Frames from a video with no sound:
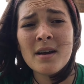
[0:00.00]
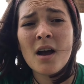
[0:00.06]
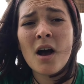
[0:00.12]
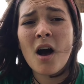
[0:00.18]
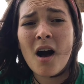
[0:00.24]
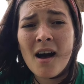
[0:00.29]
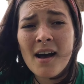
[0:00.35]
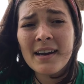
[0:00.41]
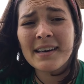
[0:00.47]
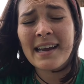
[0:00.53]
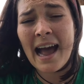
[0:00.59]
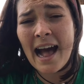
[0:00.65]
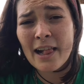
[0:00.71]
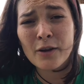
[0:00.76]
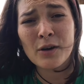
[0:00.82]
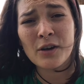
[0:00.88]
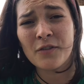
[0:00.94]
hot,
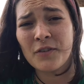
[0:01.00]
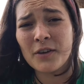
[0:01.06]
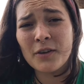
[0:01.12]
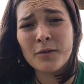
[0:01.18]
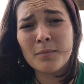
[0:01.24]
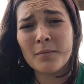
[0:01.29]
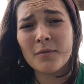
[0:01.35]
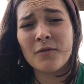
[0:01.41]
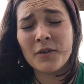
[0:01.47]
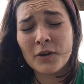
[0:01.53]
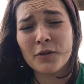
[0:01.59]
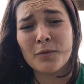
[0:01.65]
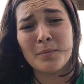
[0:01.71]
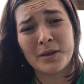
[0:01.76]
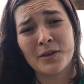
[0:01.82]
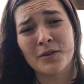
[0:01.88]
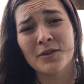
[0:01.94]
calorie-filled
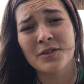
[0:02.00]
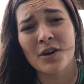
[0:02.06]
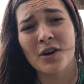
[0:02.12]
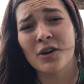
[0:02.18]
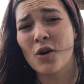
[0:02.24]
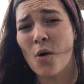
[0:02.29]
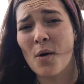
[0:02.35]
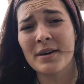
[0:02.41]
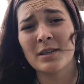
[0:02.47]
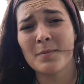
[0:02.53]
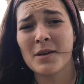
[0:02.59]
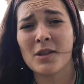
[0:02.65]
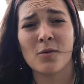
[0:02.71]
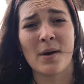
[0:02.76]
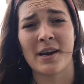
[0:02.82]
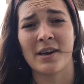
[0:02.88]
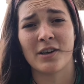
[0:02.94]
meals are going to be
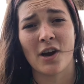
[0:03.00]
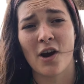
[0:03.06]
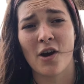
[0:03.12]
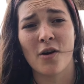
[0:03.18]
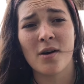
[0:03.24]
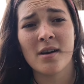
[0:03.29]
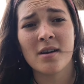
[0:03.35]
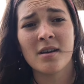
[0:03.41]
the way to go.